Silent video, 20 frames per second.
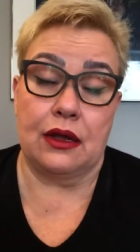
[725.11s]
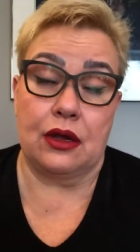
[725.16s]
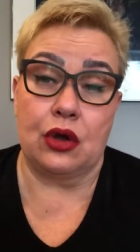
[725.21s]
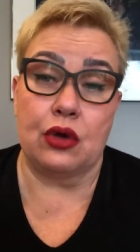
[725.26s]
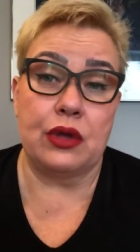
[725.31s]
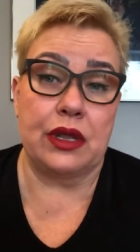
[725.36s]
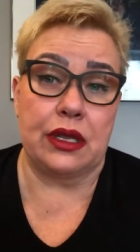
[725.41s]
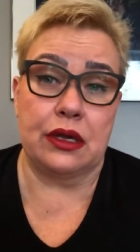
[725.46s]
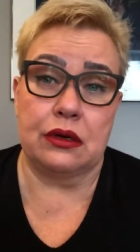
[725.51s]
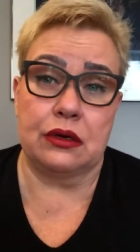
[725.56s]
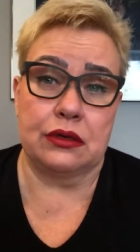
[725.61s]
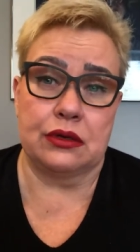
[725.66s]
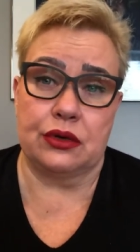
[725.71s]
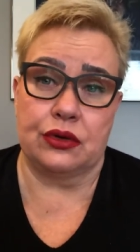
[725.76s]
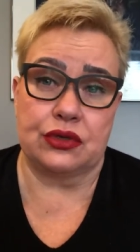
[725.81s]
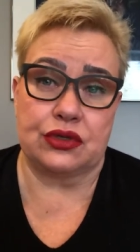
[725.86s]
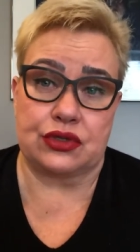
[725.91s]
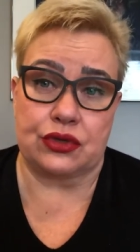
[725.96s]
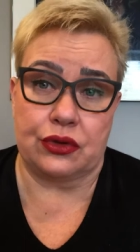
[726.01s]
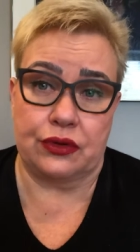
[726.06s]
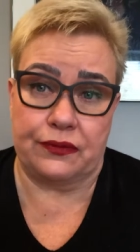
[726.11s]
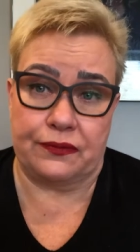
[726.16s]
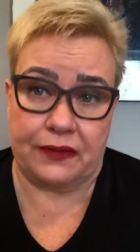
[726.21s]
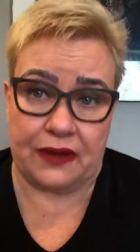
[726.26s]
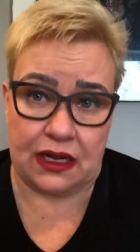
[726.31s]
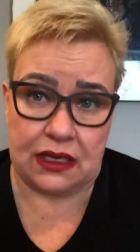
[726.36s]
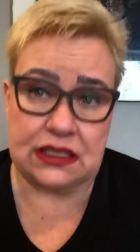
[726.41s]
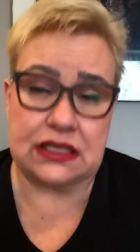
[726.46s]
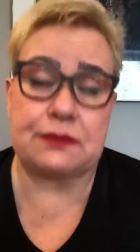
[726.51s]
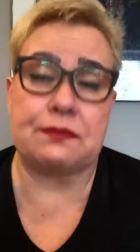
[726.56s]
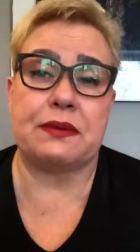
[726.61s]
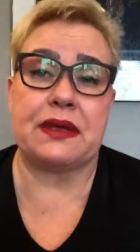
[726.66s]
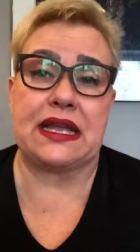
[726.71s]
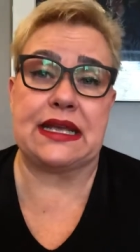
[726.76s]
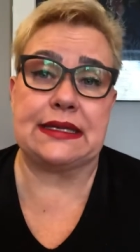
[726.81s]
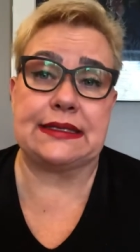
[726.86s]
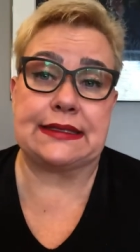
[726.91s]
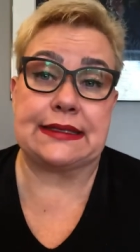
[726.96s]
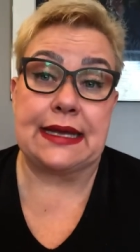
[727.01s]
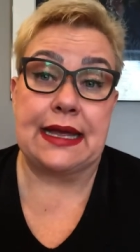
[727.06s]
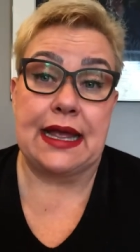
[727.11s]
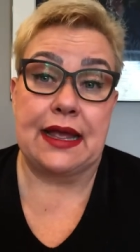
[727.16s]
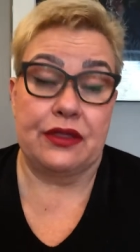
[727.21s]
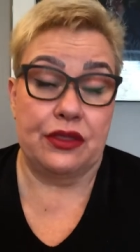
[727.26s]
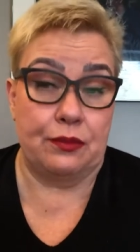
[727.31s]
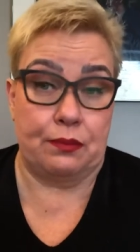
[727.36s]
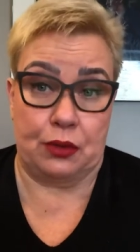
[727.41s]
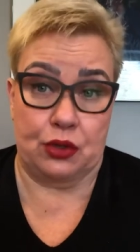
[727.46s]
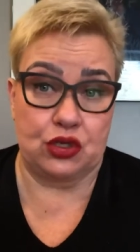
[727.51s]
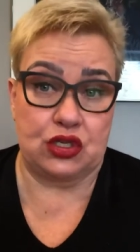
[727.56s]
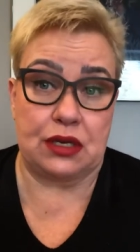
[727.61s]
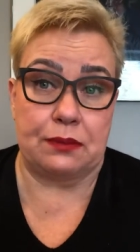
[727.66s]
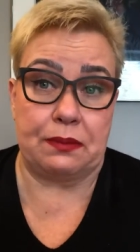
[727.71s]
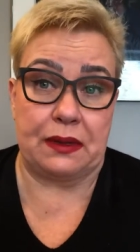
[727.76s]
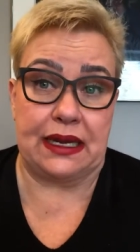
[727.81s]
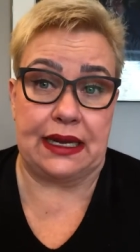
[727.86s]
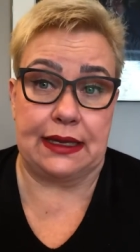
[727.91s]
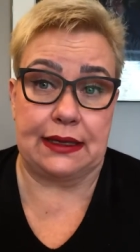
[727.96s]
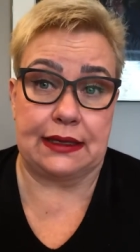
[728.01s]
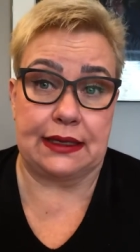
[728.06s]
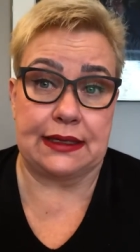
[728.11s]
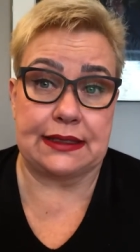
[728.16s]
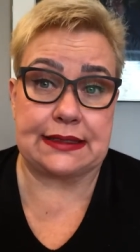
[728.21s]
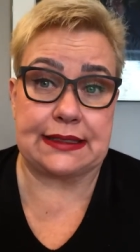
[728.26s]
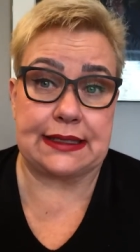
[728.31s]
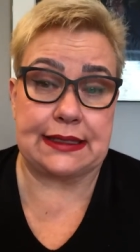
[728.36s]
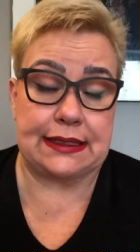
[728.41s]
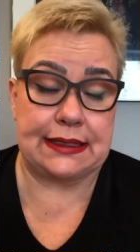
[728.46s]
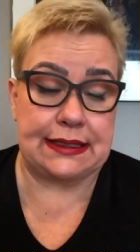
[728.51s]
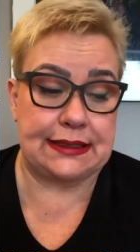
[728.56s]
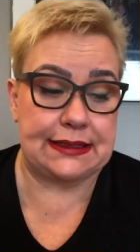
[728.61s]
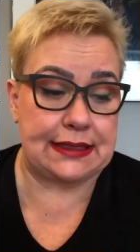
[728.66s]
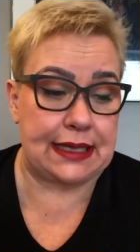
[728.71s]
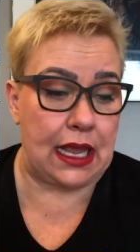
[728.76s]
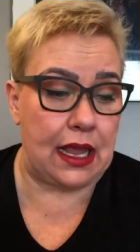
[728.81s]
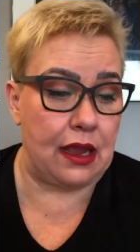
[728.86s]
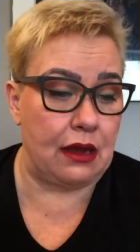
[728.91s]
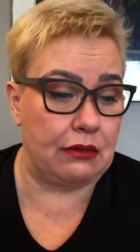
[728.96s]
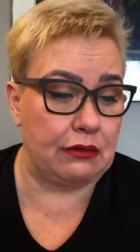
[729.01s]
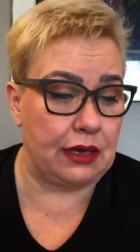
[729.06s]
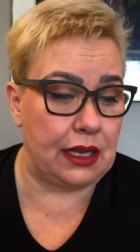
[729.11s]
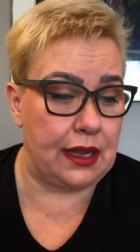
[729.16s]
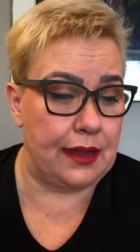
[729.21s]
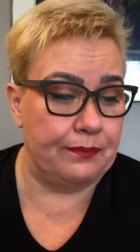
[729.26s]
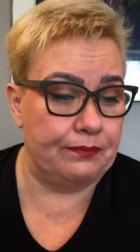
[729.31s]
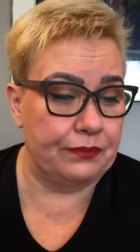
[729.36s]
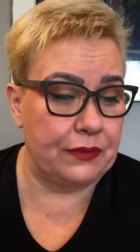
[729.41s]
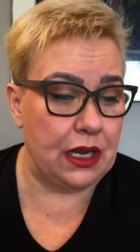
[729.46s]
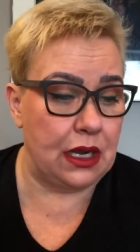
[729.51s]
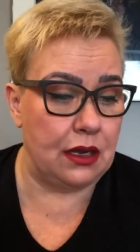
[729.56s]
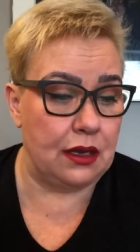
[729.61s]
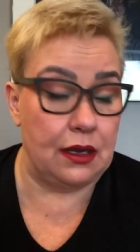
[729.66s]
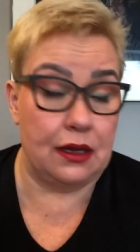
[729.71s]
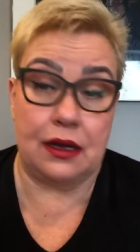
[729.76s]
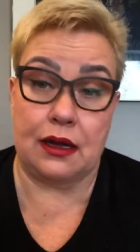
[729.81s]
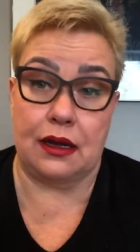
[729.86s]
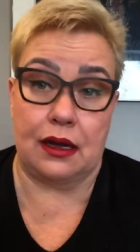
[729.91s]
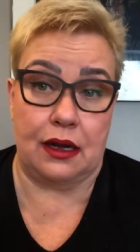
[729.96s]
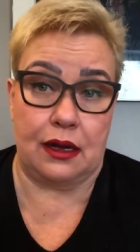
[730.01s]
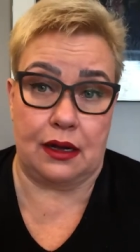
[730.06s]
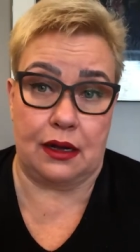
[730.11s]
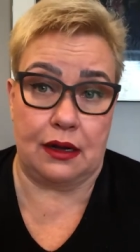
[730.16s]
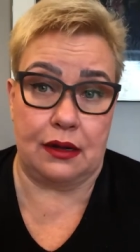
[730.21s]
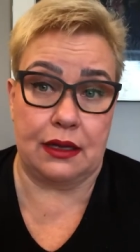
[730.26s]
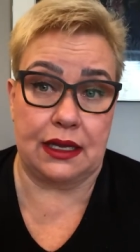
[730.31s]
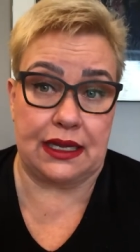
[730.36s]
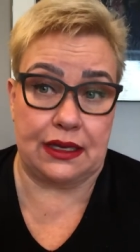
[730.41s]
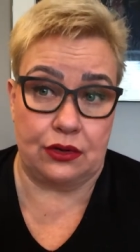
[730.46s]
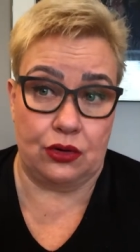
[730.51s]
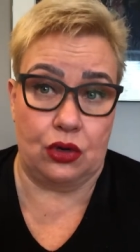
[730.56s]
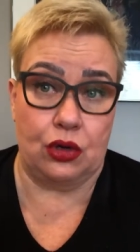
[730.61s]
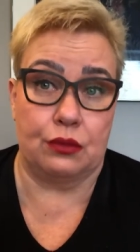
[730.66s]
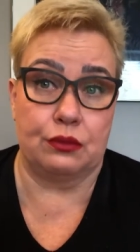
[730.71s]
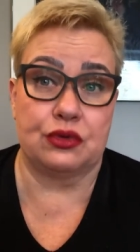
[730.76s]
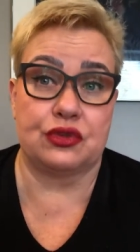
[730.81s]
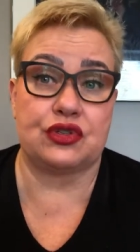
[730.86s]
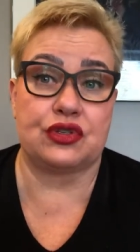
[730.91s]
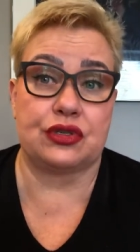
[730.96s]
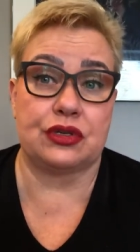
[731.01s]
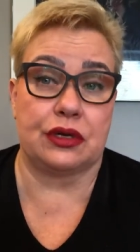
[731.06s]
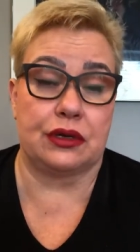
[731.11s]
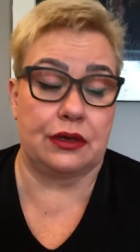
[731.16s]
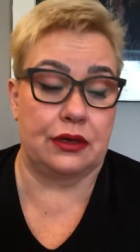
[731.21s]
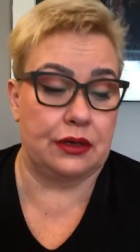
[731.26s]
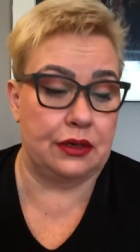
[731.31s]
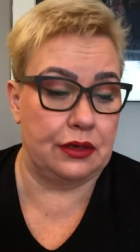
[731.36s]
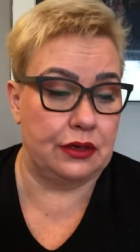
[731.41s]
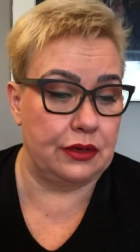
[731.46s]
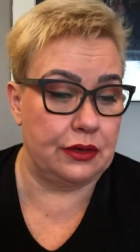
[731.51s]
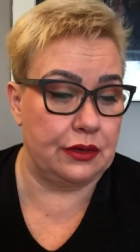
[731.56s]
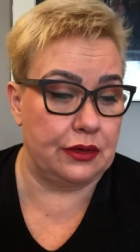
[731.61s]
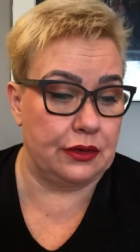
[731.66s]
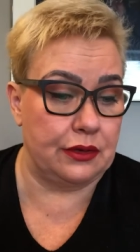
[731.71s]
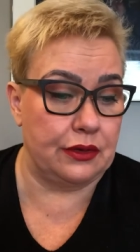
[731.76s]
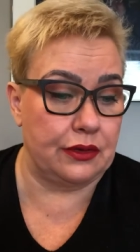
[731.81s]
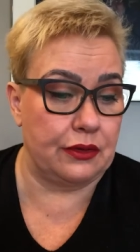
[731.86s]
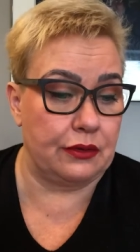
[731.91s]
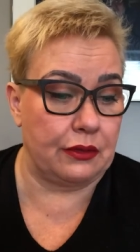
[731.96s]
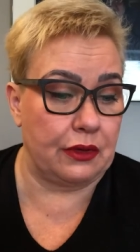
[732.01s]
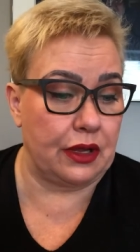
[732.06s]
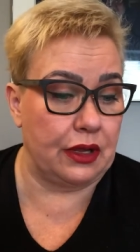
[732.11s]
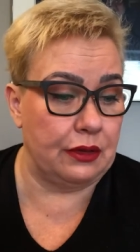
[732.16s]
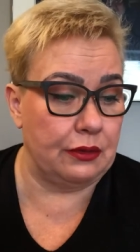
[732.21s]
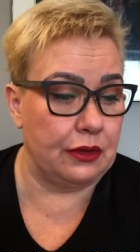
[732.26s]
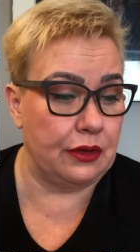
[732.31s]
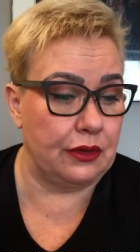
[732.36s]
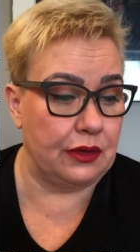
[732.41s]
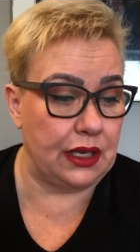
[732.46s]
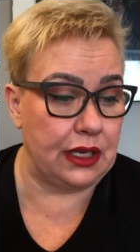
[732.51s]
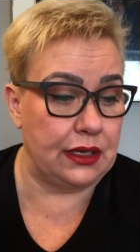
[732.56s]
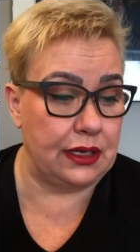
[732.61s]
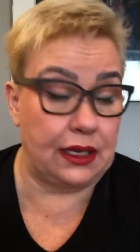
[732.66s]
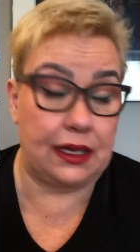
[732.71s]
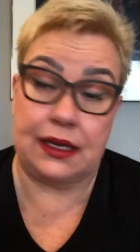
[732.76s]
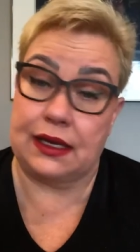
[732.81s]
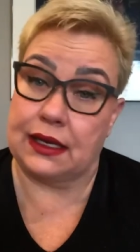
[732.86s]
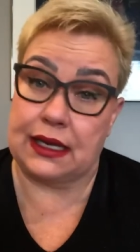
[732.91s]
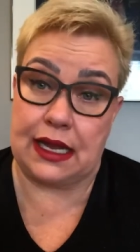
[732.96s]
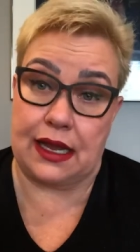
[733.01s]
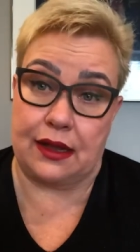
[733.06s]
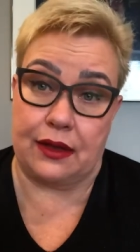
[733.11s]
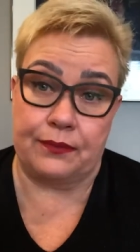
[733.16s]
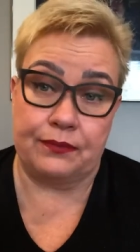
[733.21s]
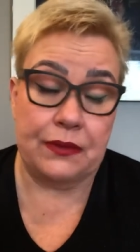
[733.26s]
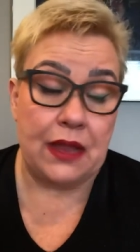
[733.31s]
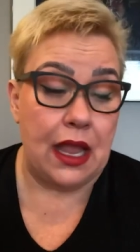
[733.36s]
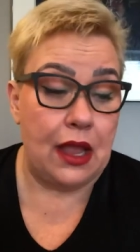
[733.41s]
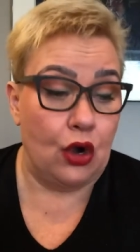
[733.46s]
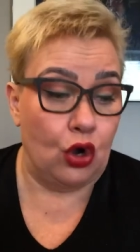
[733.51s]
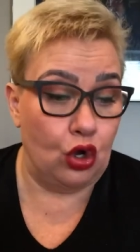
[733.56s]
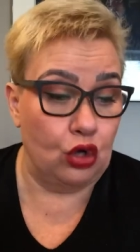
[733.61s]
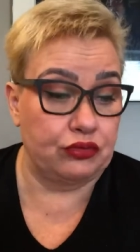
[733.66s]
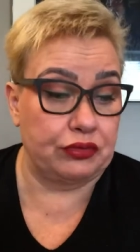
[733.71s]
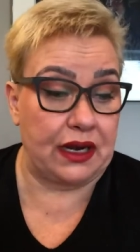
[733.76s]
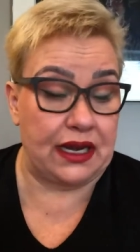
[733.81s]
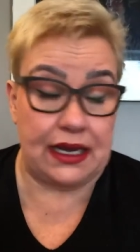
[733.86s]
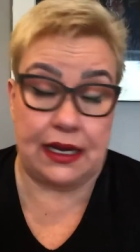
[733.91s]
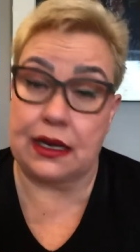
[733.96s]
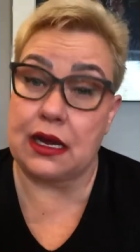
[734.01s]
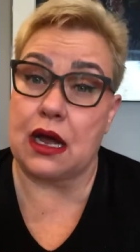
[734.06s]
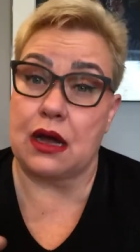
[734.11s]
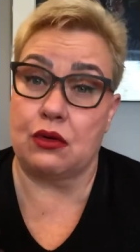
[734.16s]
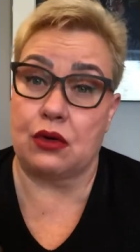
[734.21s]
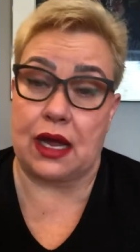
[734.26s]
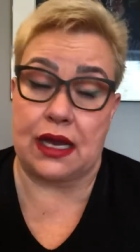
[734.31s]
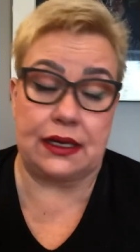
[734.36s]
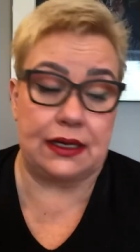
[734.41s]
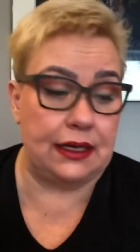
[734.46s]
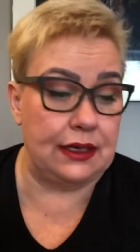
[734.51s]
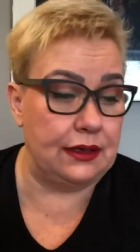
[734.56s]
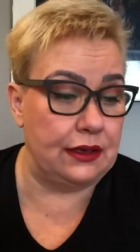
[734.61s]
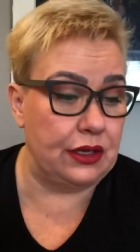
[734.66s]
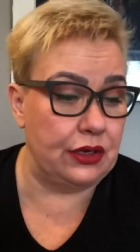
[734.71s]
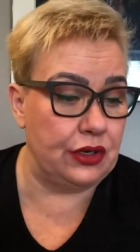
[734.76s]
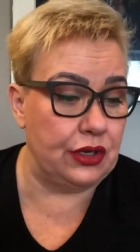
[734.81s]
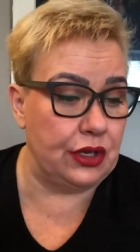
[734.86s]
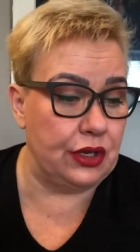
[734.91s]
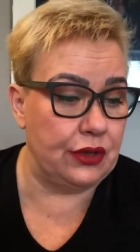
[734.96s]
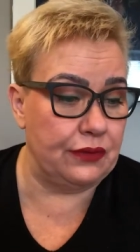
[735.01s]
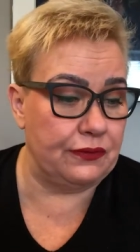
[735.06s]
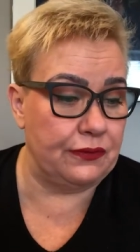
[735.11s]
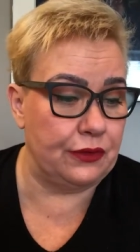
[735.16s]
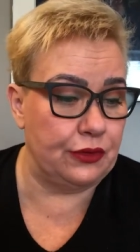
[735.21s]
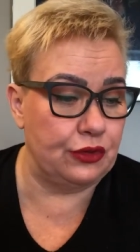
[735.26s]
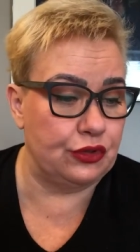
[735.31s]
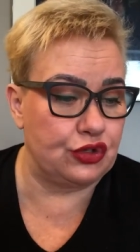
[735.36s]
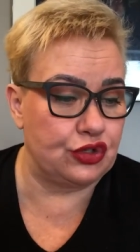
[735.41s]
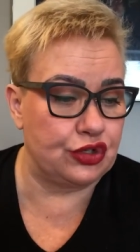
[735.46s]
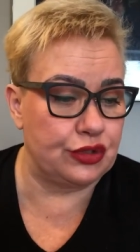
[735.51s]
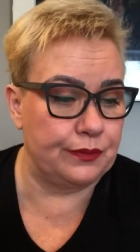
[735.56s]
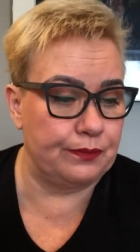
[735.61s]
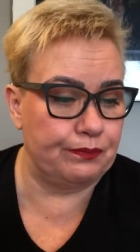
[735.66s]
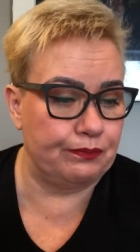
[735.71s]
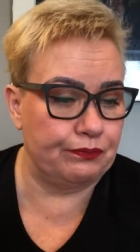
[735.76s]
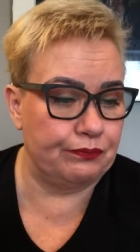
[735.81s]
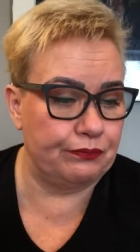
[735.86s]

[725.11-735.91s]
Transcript: going on so fast pace, the possibilities in this area are enormous in near already now and in the near future.